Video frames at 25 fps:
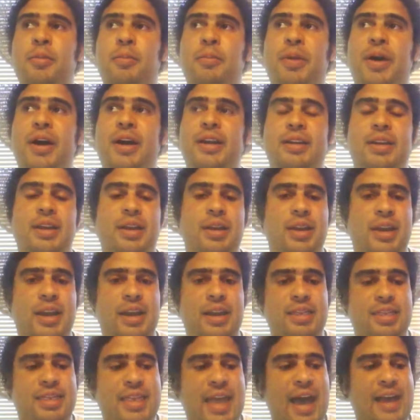but
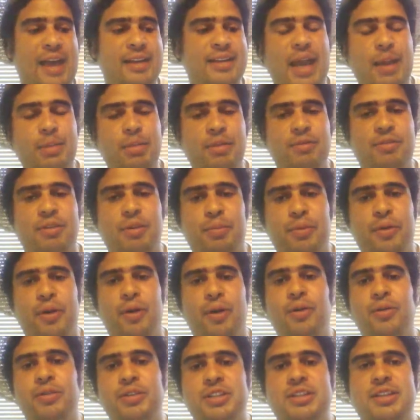that type of
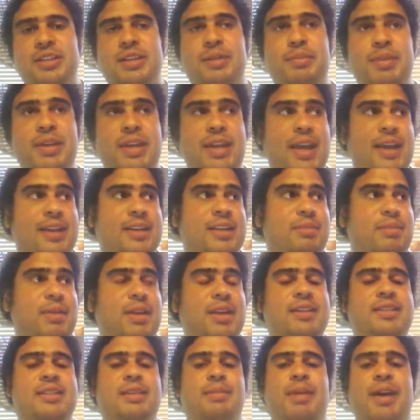approach to be intimate
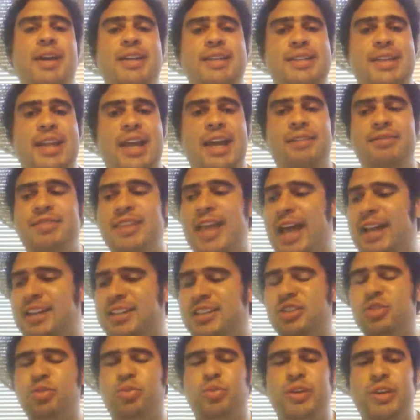in somebody's life, that's
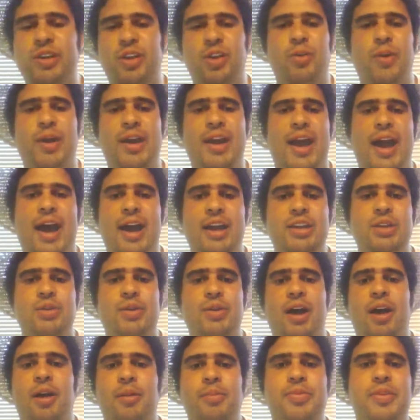the real way how you
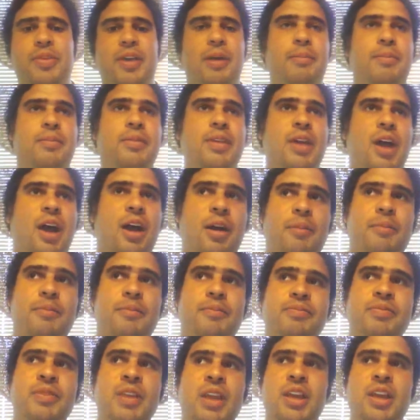help them.
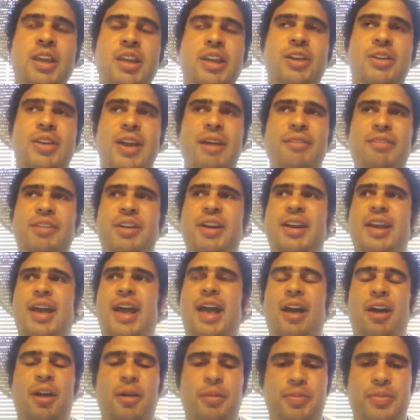You're never going to
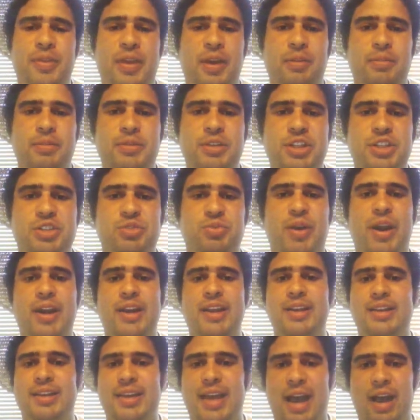help them just
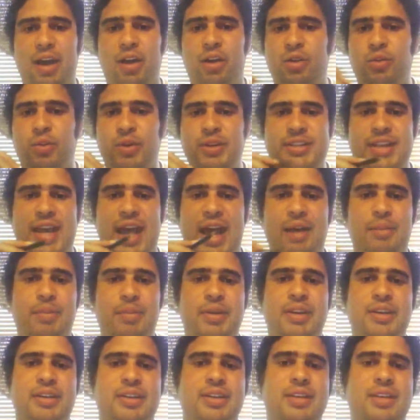writing down what's
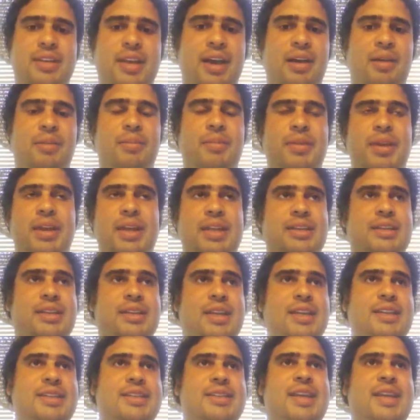happening to them
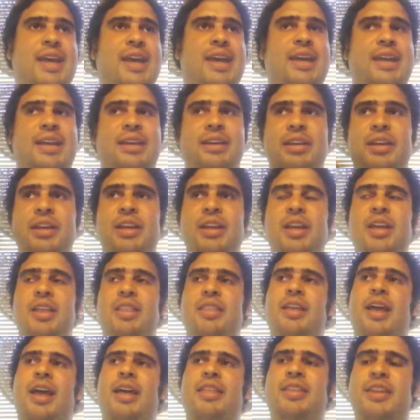and saying
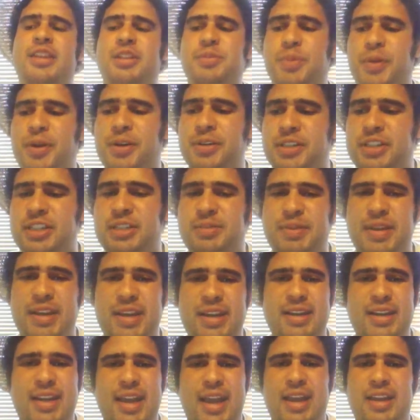this person's
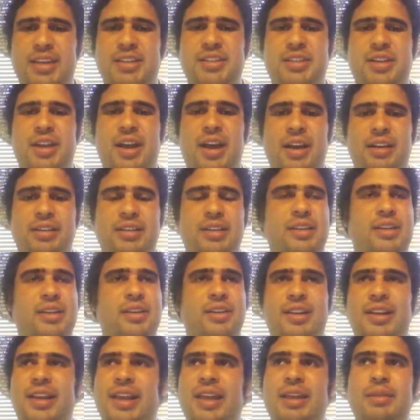being gang stalked and
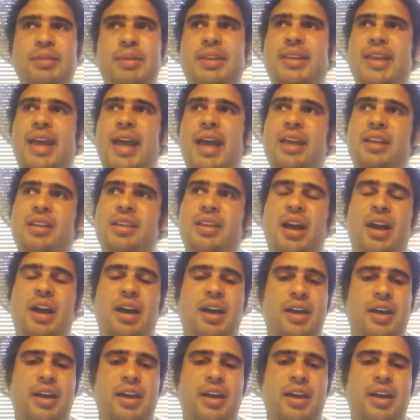they're claiming that